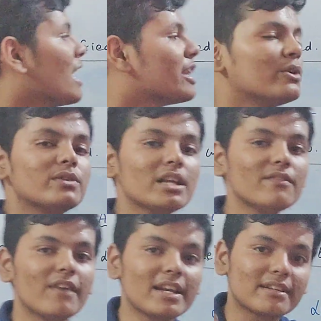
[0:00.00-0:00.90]
and
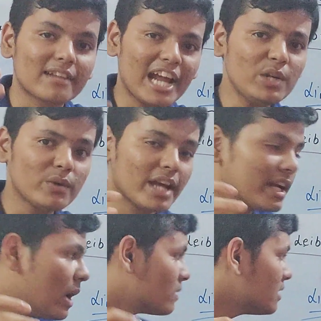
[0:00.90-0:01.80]
Newton were trying to
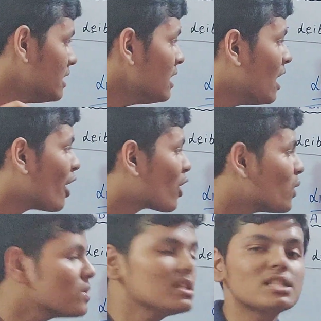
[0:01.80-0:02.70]
get out the
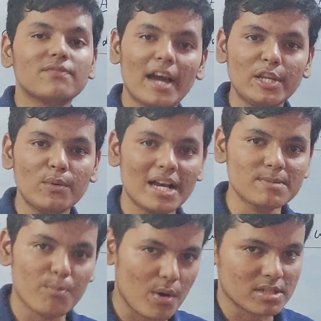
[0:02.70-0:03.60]
closest value
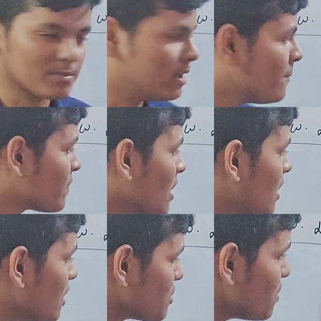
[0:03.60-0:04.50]
as possible.
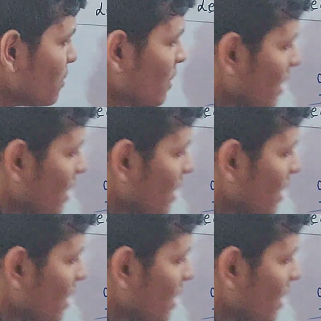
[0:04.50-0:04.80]
So